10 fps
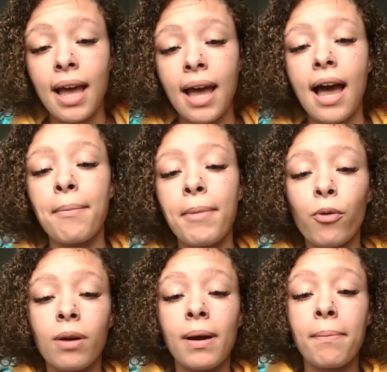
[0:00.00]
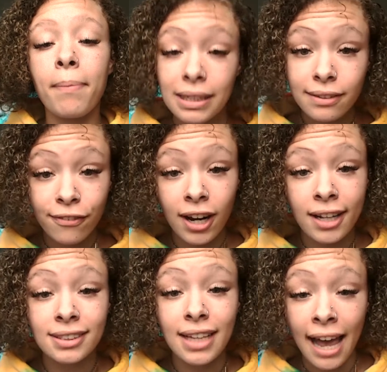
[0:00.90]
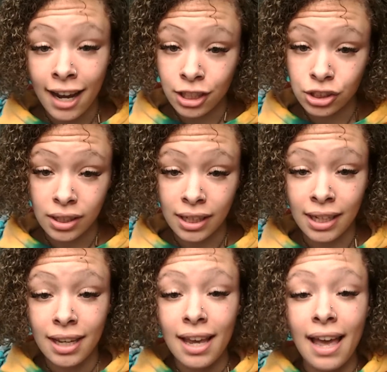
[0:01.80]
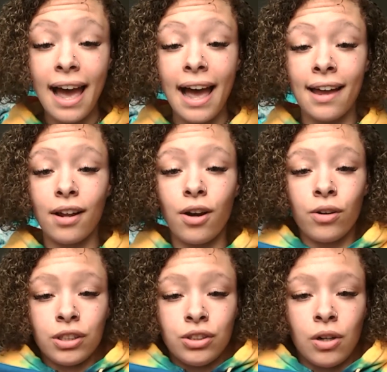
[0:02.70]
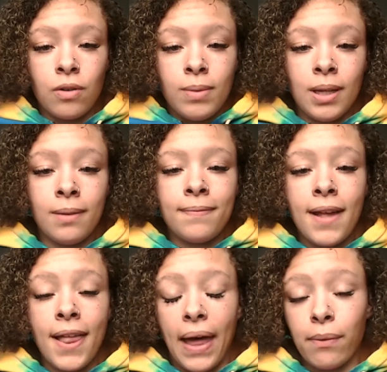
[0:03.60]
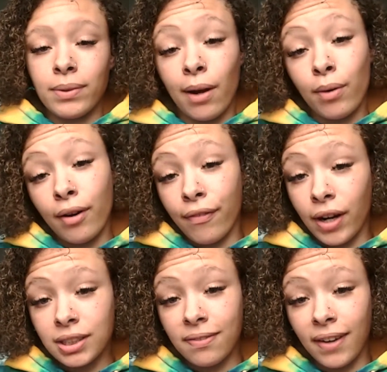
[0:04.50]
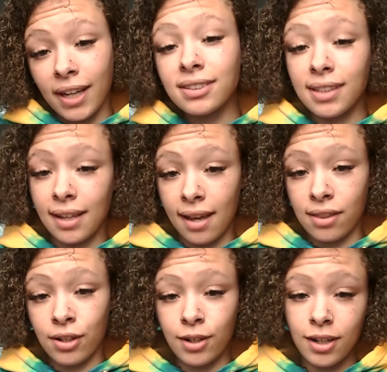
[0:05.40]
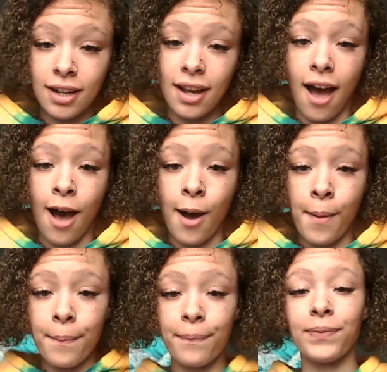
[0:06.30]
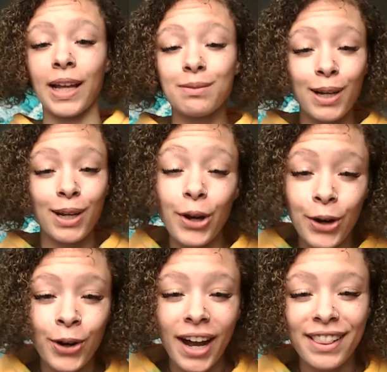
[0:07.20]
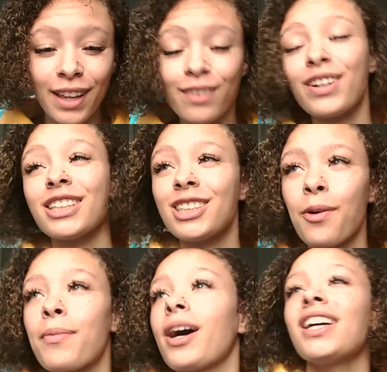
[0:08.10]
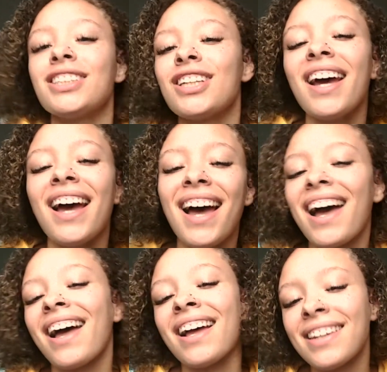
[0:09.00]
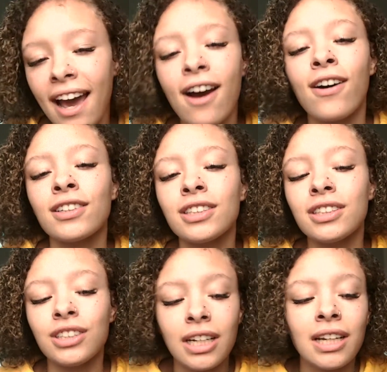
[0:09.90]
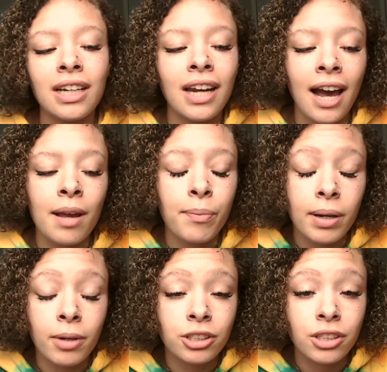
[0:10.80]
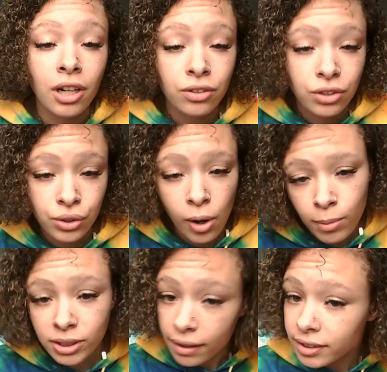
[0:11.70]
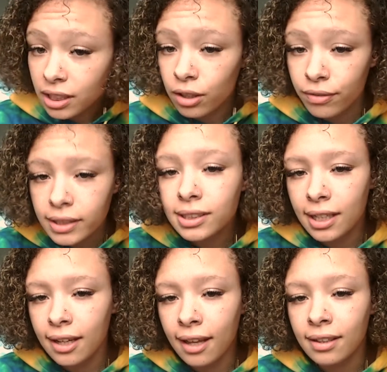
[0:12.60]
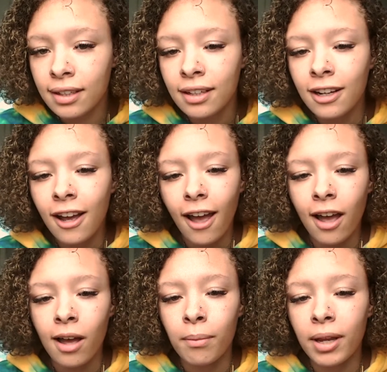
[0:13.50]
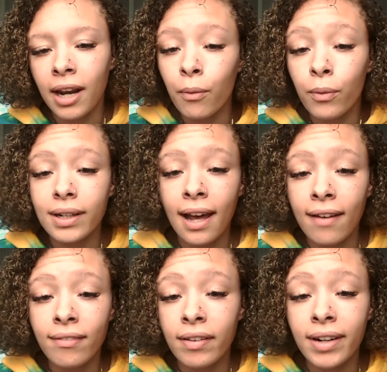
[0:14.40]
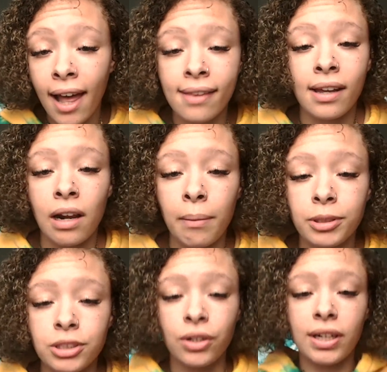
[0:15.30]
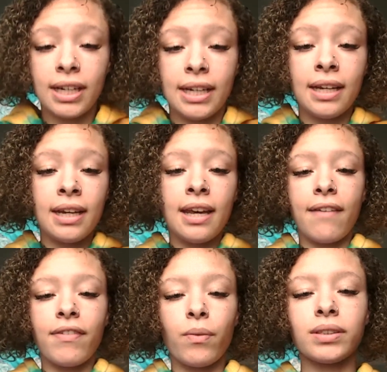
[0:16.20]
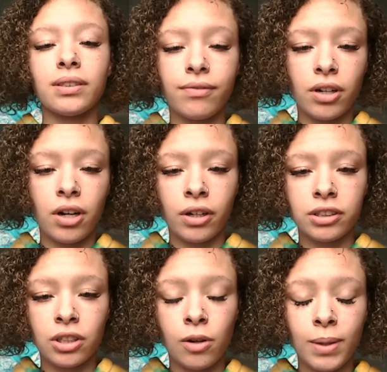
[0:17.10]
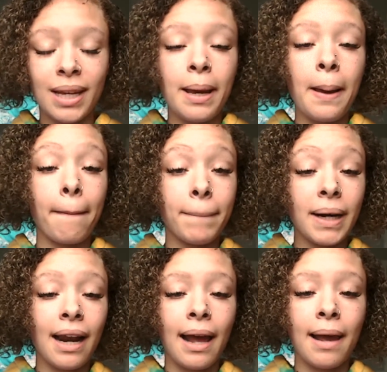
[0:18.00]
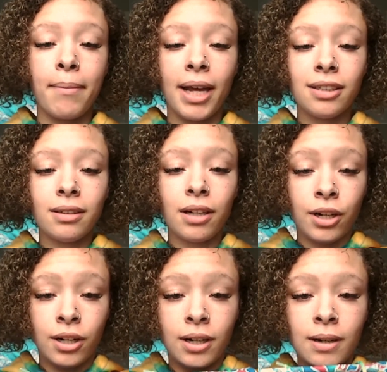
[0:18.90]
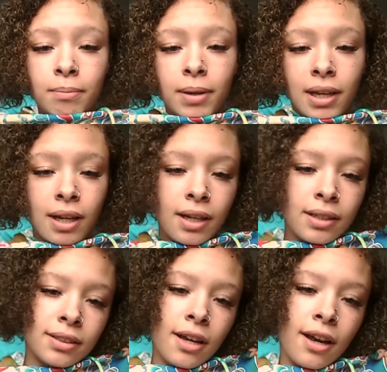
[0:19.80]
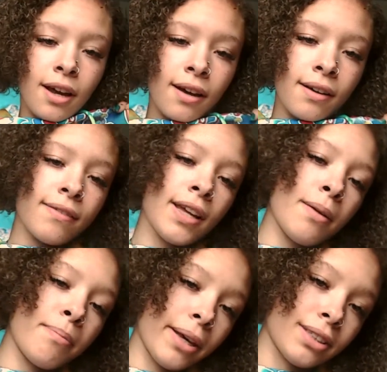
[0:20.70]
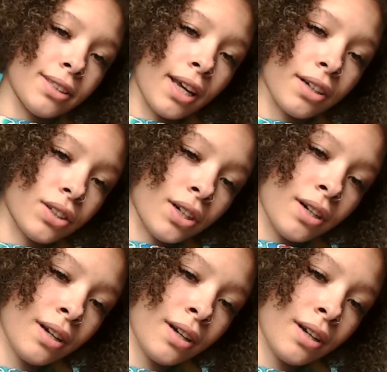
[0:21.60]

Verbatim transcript: I met one of my best friends, actually, at Okeechobee. That was our first fest together. That's my girl. I love her so much. And now she and I pretty much go to almost every single festy together. And I wouldn't have even had that opportunity if it wasn't for Okeechobee. But I met her because of Bassnectar.